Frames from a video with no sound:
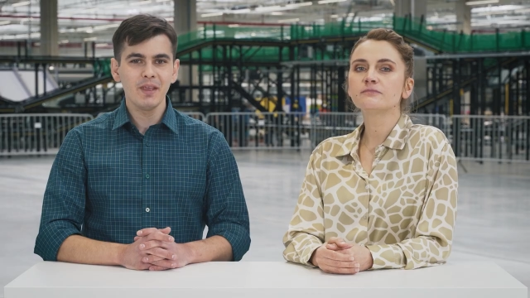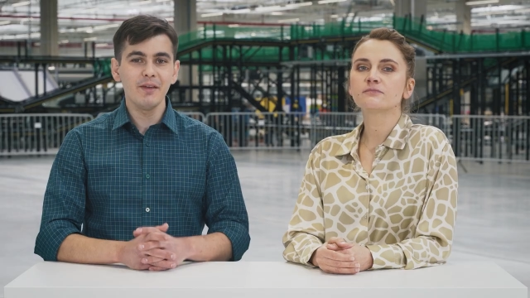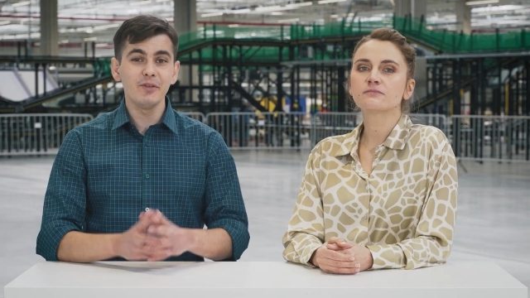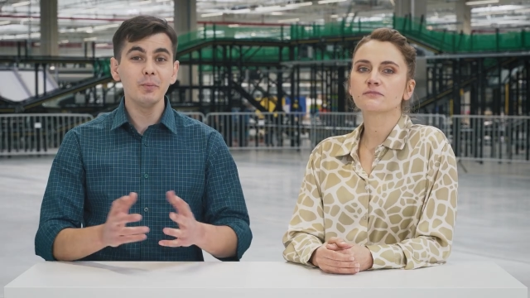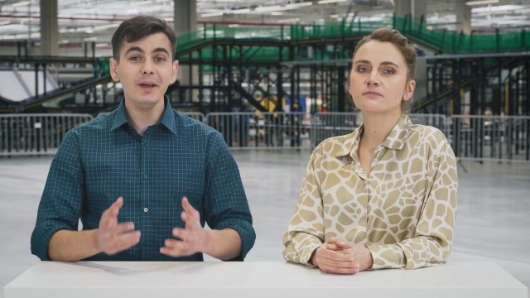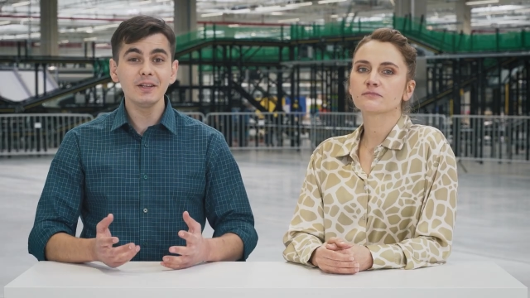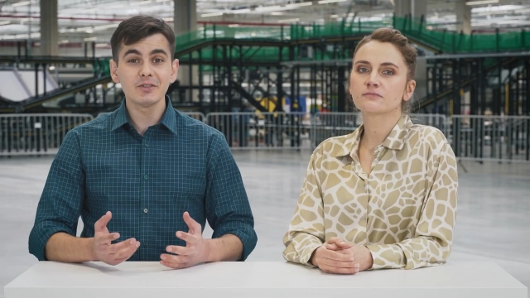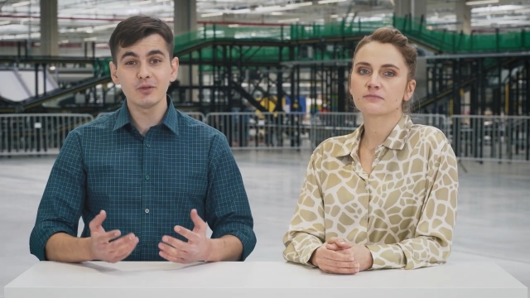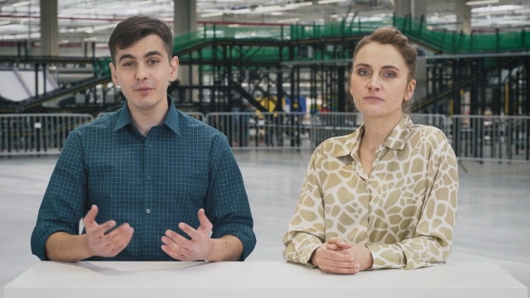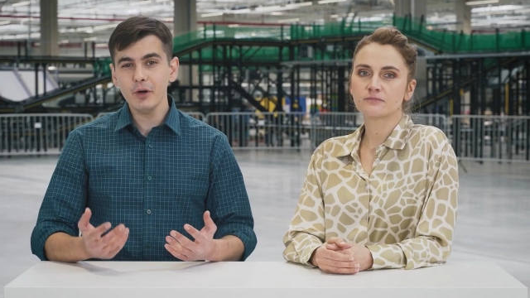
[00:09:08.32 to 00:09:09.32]
Speaker 1: If you
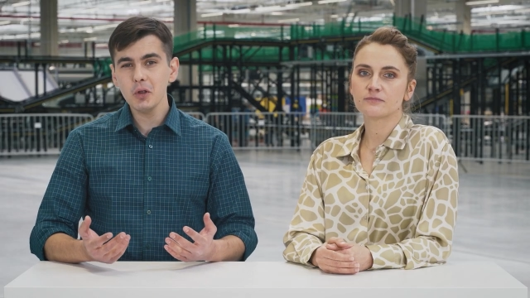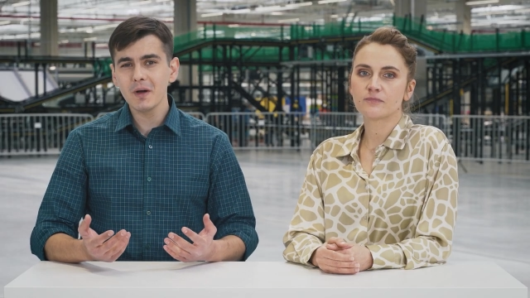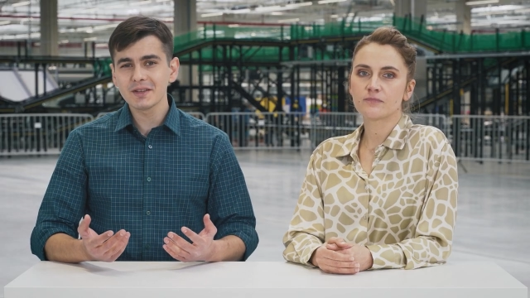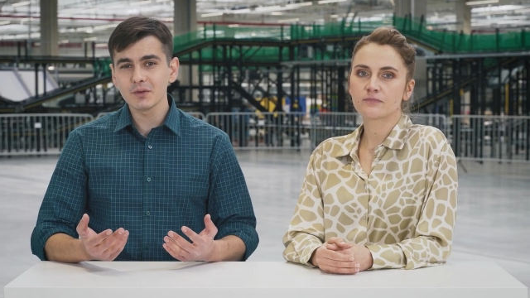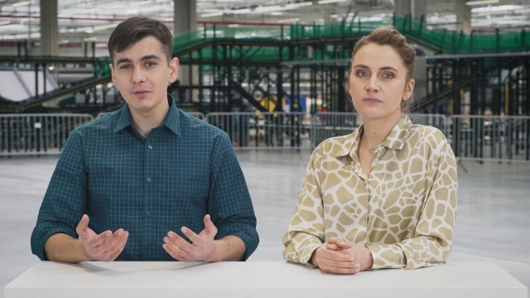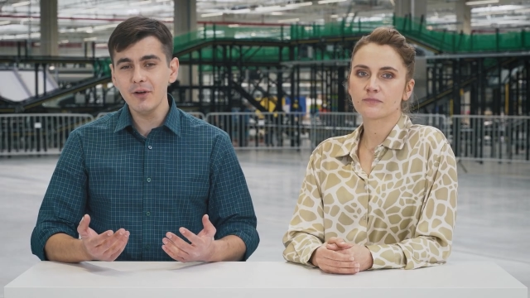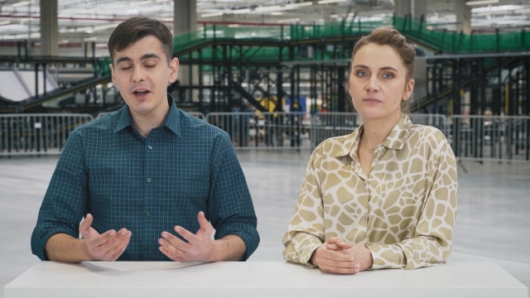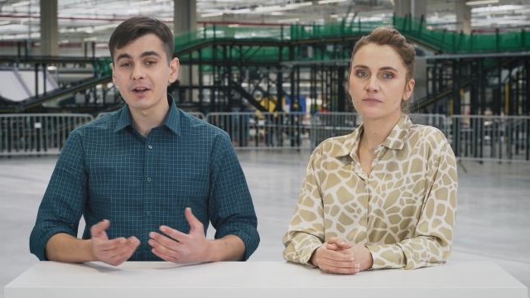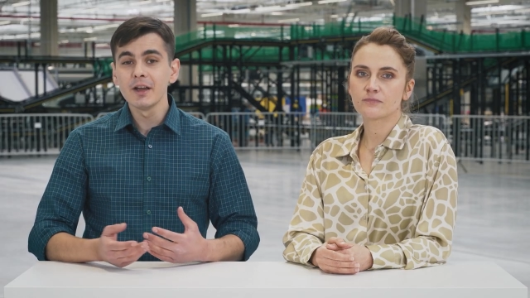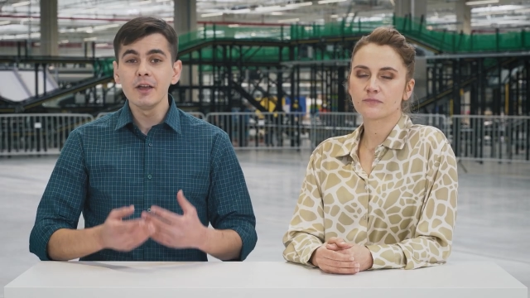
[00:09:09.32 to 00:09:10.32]
managed to follow us so far,